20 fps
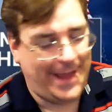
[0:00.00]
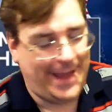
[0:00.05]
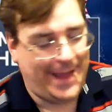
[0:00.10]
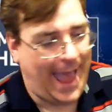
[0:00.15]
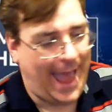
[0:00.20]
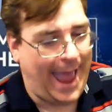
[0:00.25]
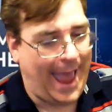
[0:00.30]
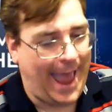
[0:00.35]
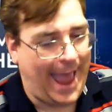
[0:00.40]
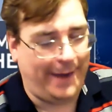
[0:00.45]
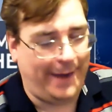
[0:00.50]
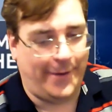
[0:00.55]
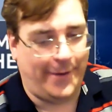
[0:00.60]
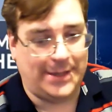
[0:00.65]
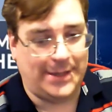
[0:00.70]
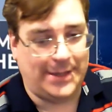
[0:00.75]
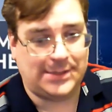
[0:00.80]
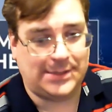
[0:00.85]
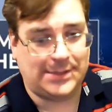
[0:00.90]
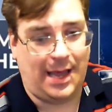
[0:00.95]

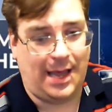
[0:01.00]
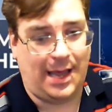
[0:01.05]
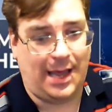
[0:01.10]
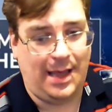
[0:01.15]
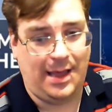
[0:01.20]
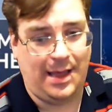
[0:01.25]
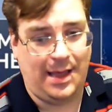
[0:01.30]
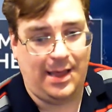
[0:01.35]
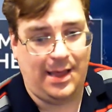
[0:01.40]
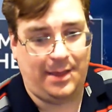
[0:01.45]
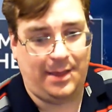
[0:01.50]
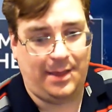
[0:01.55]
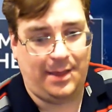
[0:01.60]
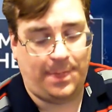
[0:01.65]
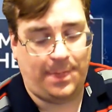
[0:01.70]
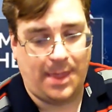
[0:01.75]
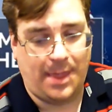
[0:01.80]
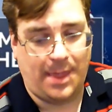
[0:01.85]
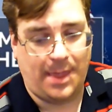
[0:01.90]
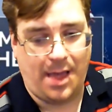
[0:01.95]
Anyways,
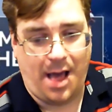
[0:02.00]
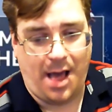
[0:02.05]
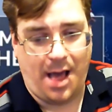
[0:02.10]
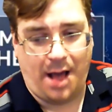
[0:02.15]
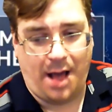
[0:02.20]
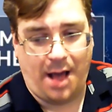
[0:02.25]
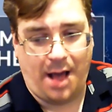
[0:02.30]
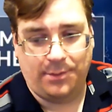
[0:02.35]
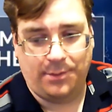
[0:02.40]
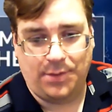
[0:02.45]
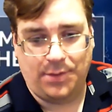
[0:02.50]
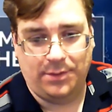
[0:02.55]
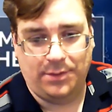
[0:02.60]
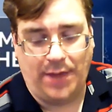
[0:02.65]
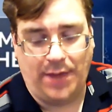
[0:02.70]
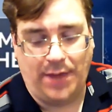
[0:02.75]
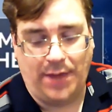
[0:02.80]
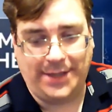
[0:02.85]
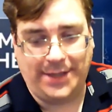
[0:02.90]
like,